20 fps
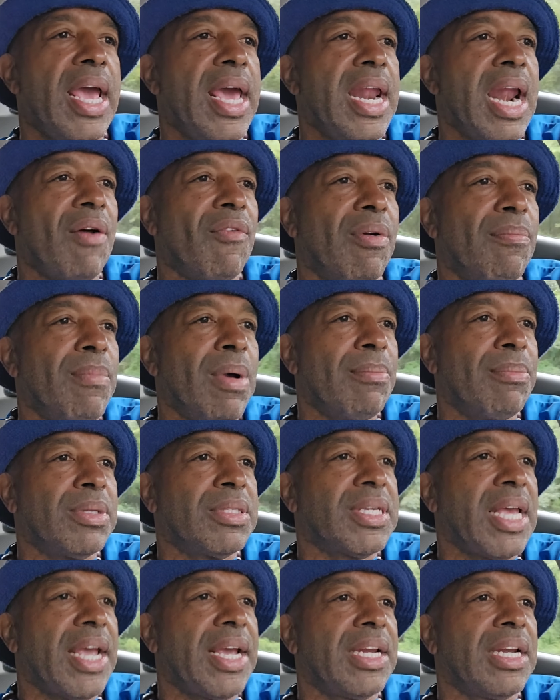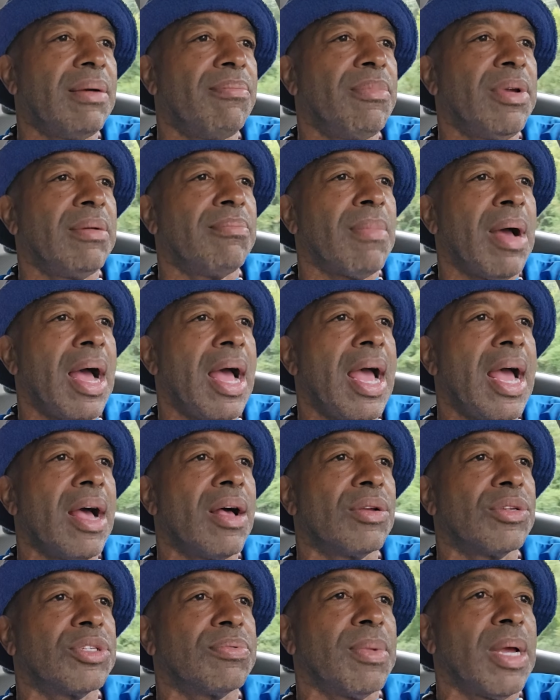And I remember taking them in my
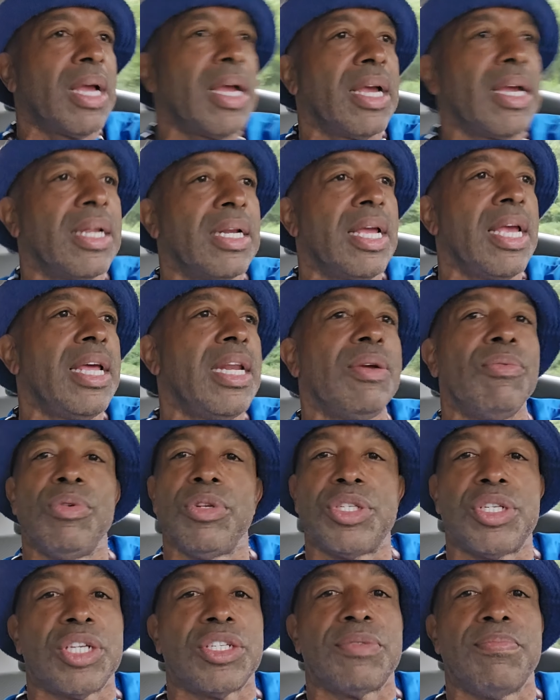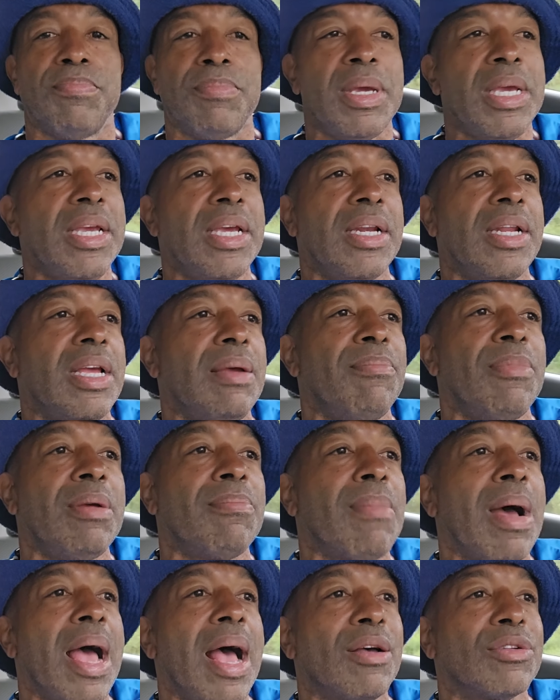house, man, and it was just me and him
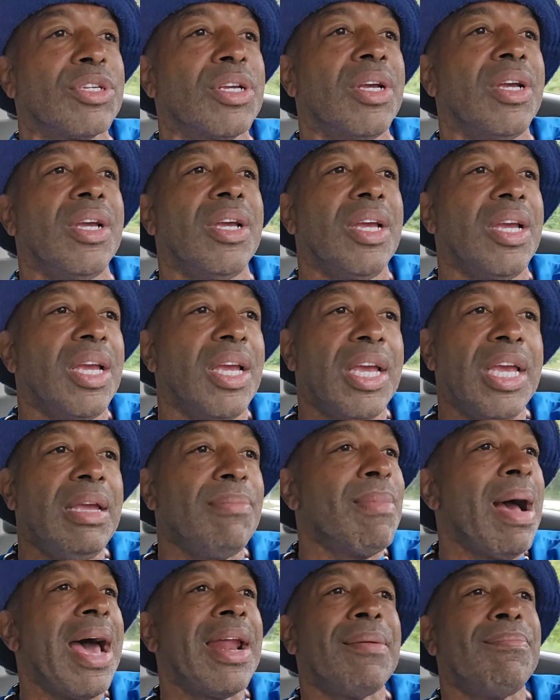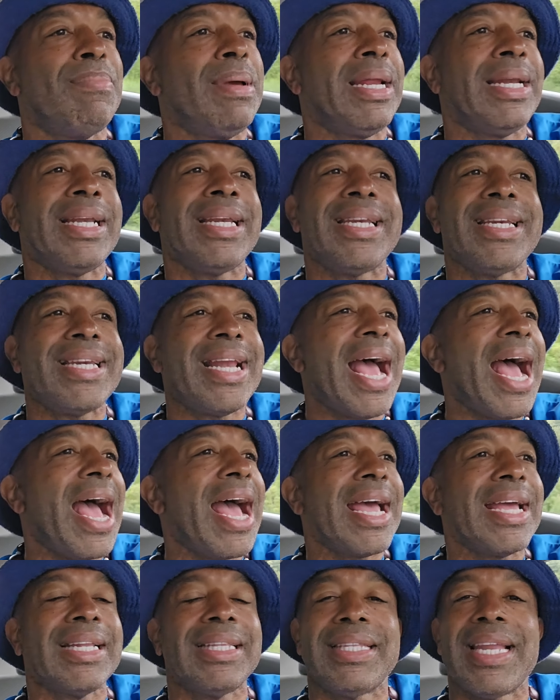in my house. He might have been
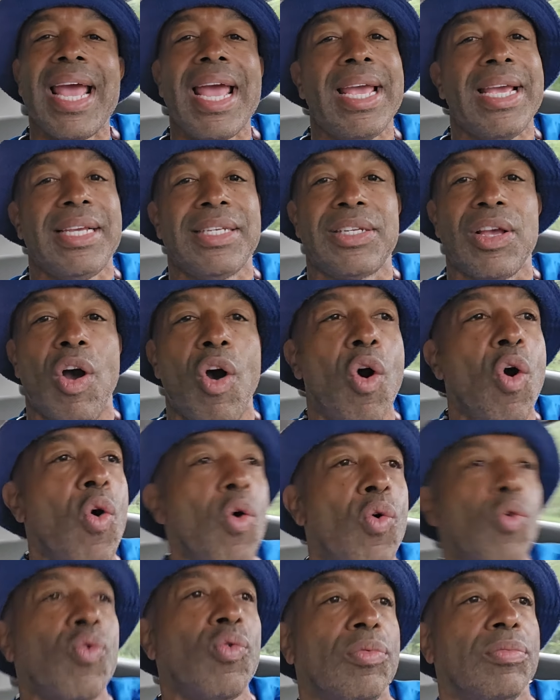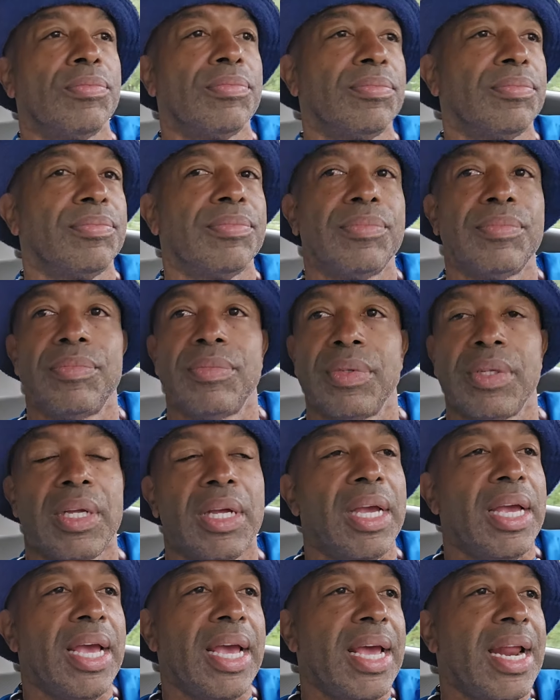nine days old.
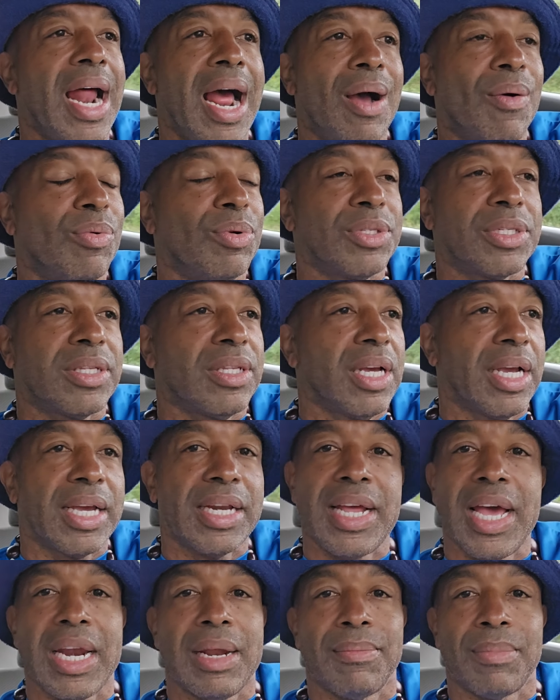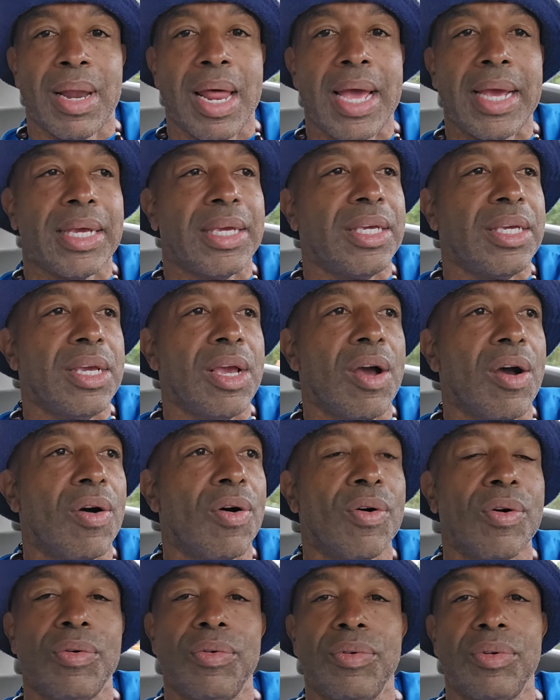And I was looking at him like,
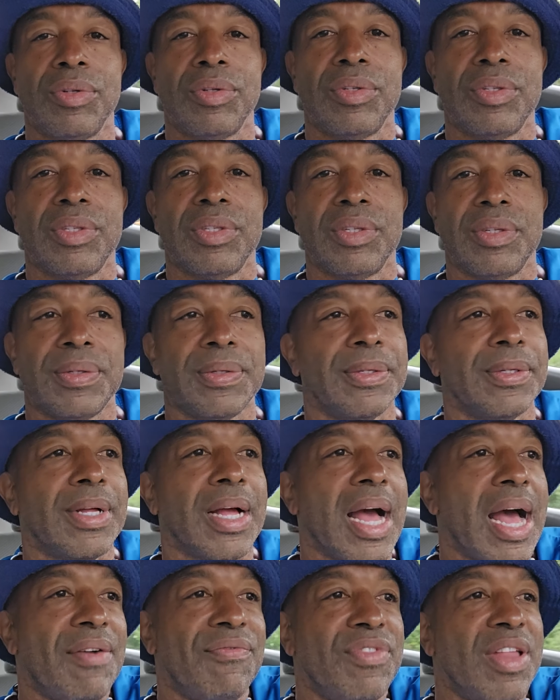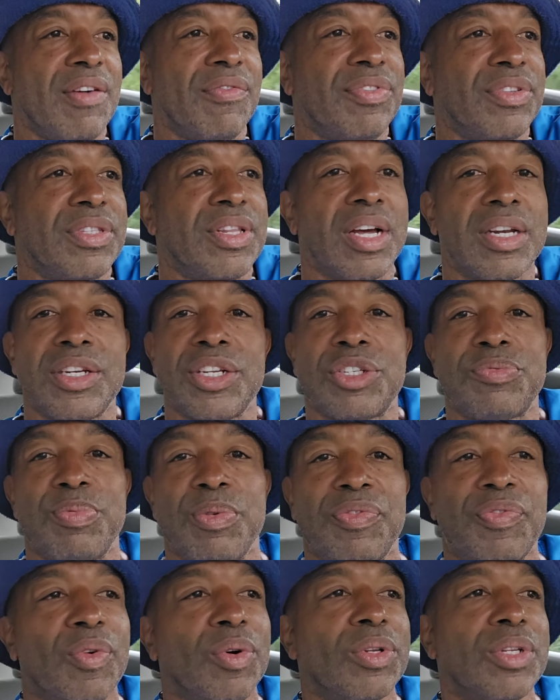yo, I've never done this
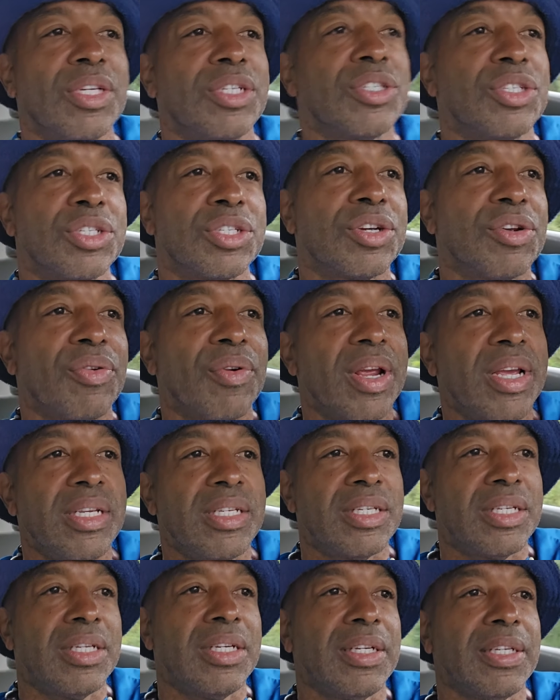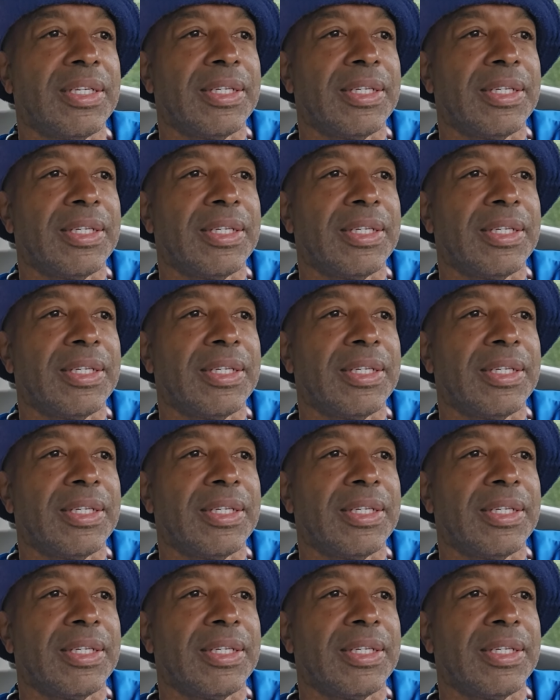before. This is crazy.